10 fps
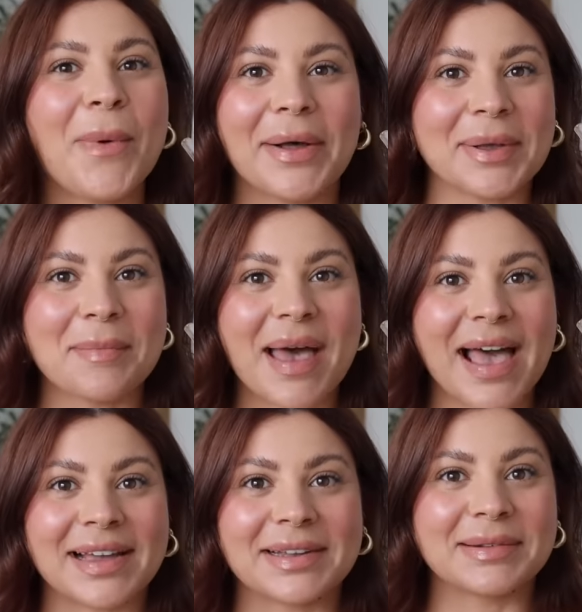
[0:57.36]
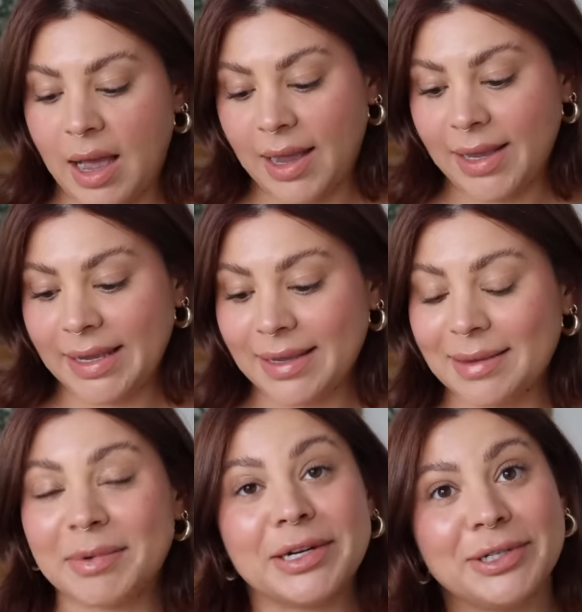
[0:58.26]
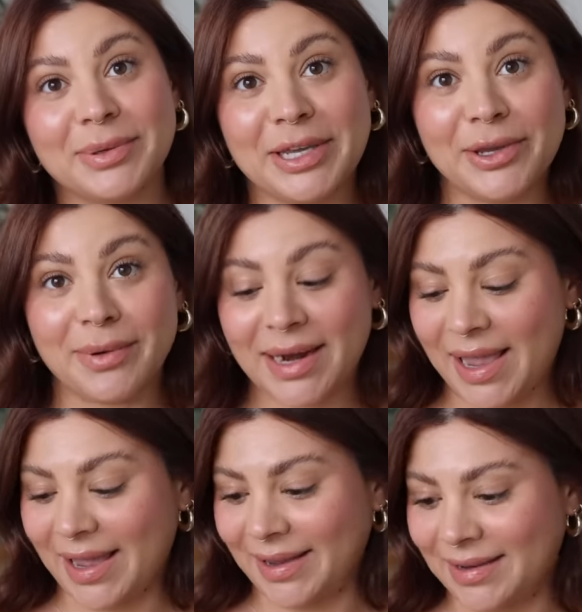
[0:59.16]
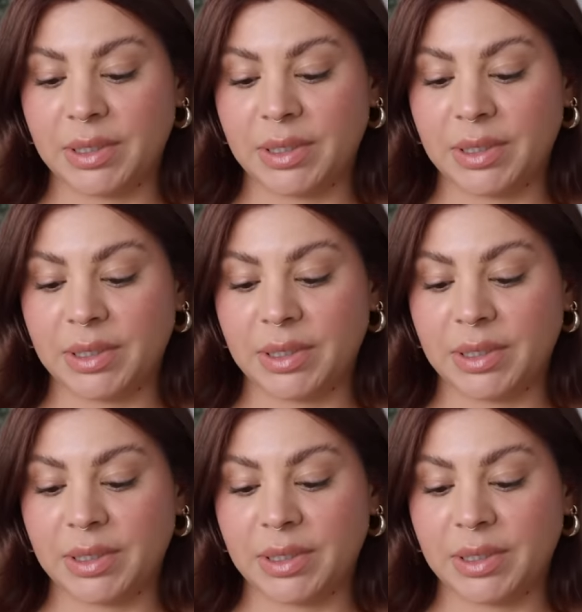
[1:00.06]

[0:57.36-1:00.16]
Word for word: Welcome back. I am going to do a Q&A